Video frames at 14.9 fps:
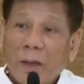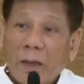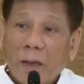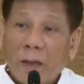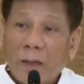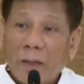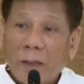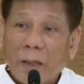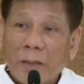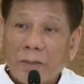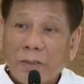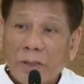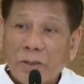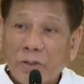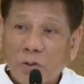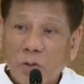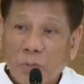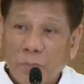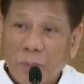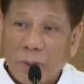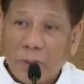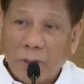And I just
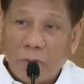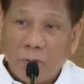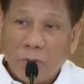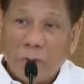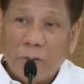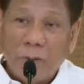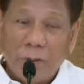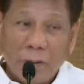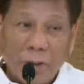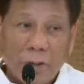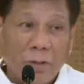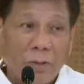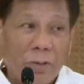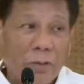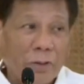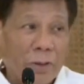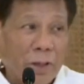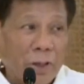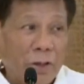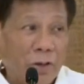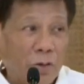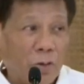hope that they would, you know,
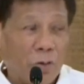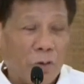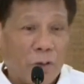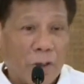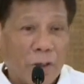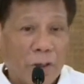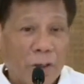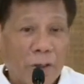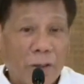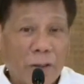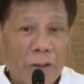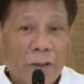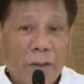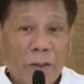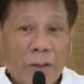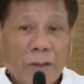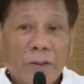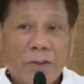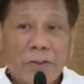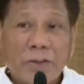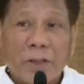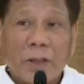read your
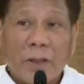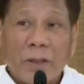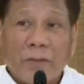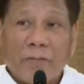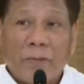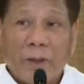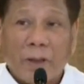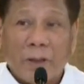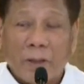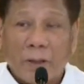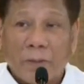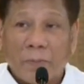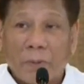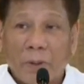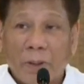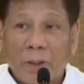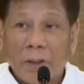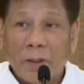study very carefully.